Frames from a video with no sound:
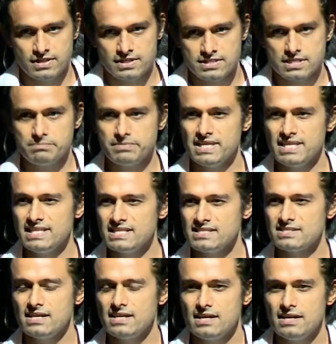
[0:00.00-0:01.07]
something
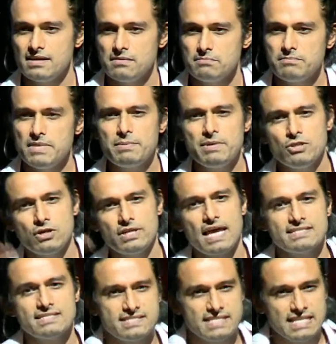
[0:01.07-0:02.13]
that's maybe not
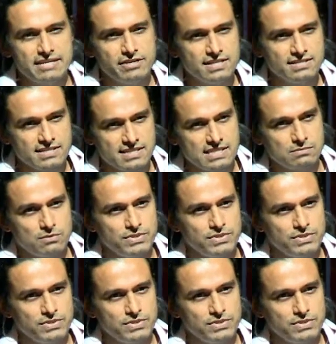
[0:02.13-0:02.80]
as serious as some